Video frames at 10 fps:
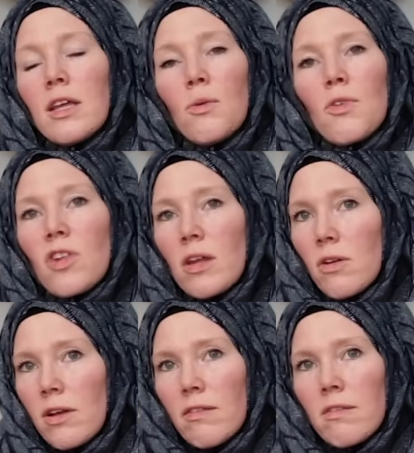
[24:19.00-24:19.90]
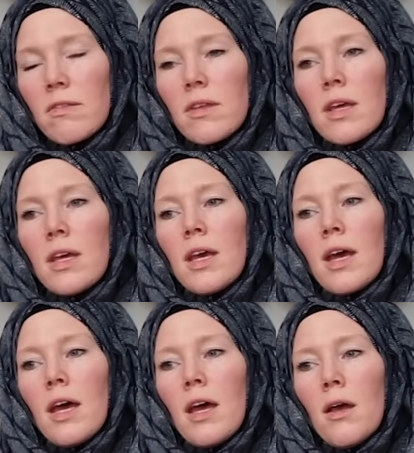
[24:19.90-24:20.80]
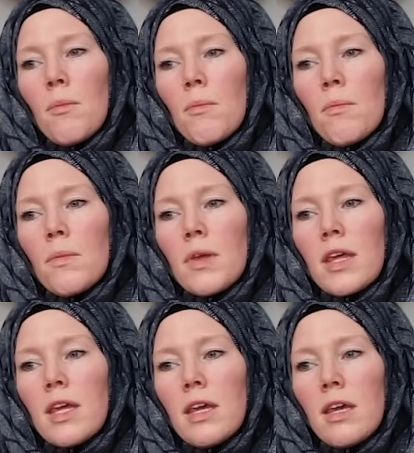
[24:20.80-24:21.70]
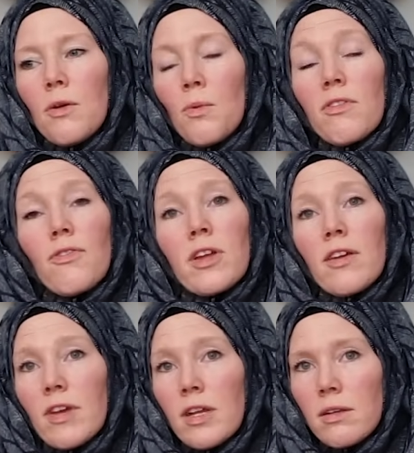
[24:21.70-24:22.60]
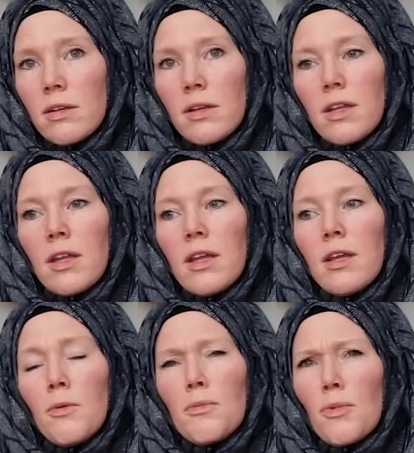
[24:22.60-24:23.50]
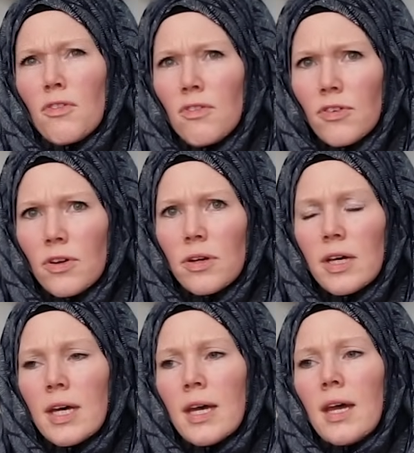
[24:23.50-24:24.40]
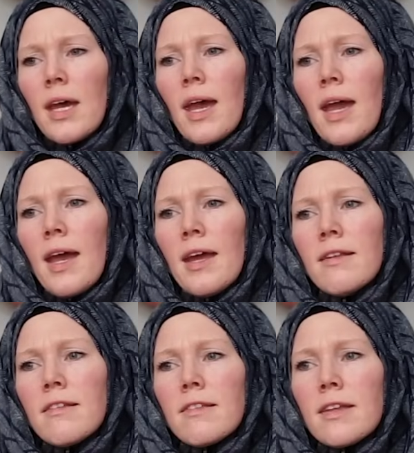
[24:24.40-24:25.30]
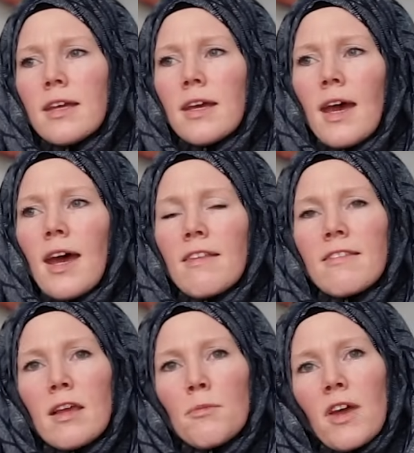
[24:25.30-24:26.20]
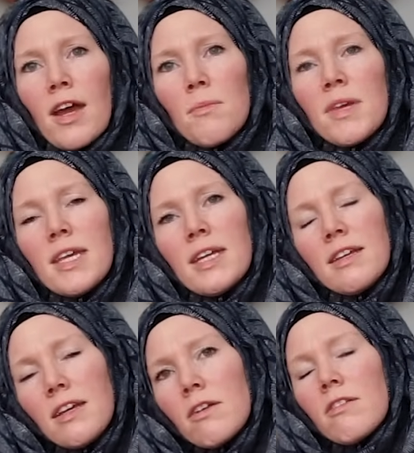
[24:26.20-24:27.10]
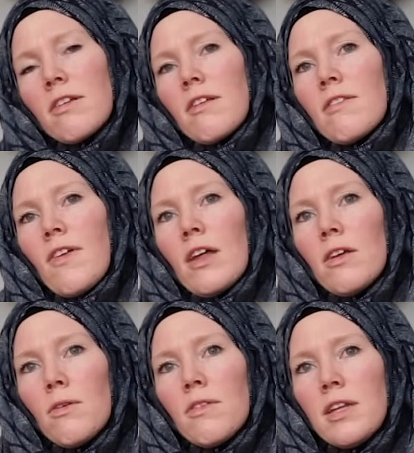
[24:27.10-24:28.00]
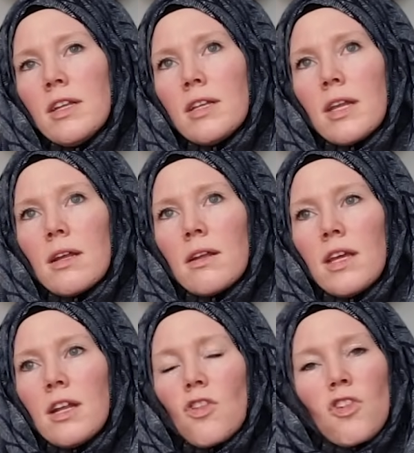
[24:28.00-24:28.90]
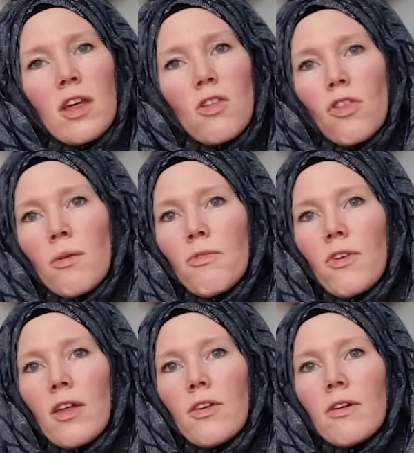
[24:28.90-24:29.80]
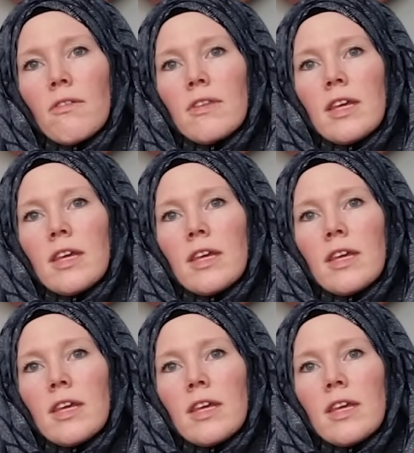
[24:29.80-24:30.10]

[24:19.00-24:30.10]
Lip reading: he was generous, he was forgiving, he was merciful, and at the same time he adhered to his values. He didn't change them for others.